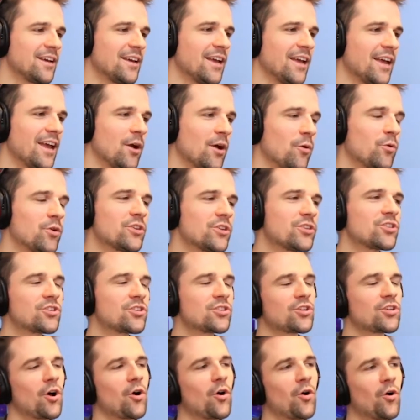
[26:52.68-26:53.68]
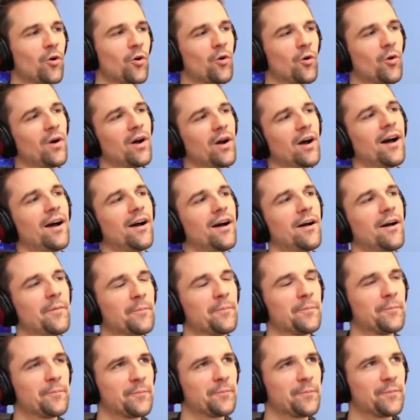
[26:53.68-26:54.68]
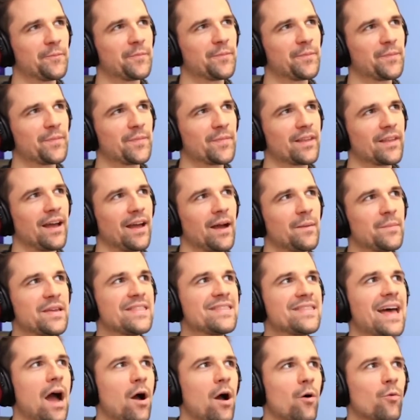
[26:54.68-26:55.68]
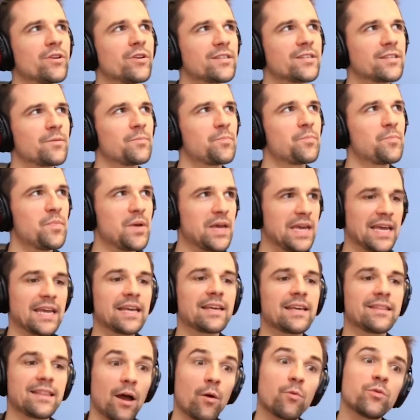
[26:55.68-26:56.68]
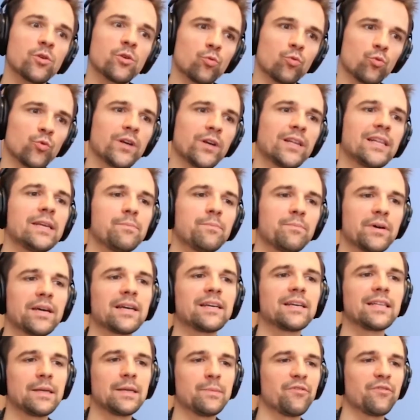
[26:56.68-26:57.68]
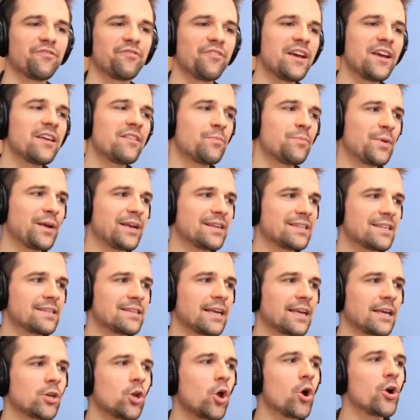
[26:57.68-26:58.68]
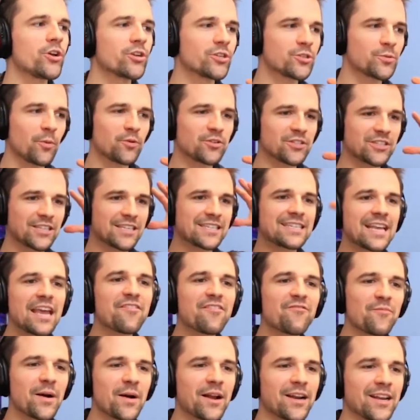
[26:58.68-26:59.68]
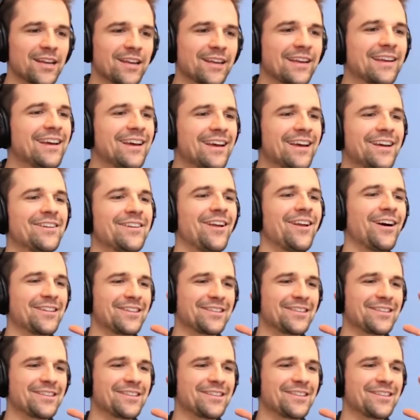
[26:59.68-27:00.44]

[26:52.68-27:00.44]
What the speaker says: it was so I mean, that was a really big leap of faith, because it's like, no, you're supposed to save money, not